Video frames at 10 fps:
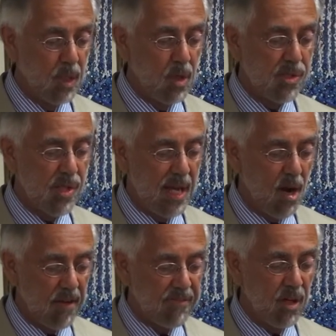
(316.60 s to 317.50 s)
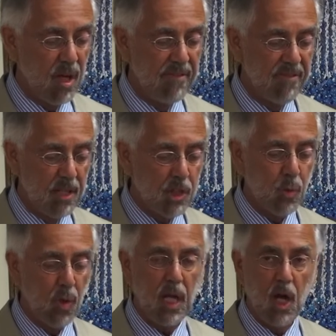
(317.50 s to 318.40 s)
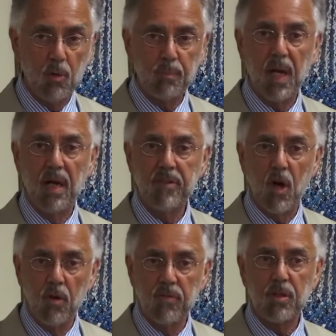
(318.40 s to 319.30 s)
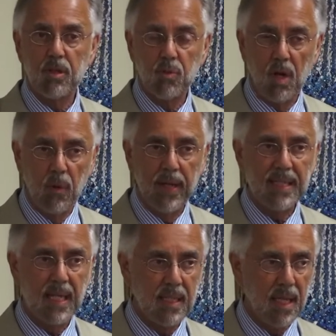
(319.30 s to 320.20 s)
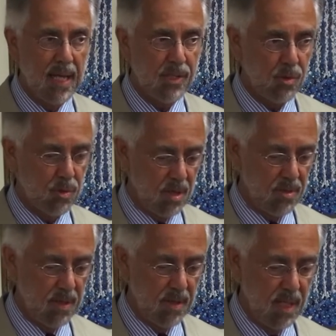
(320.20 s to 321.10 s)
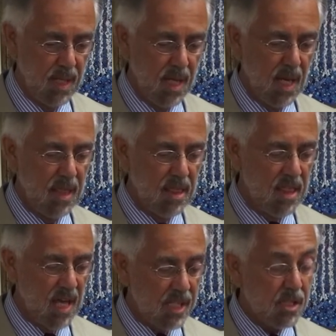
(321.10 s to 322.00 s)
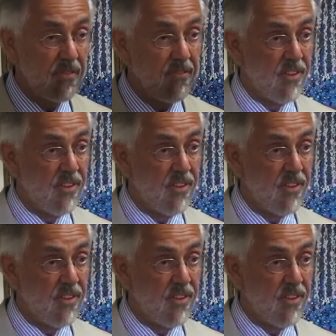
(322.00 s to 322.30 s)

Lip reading: because they offer eventual hope of overthrowing Castro. Thus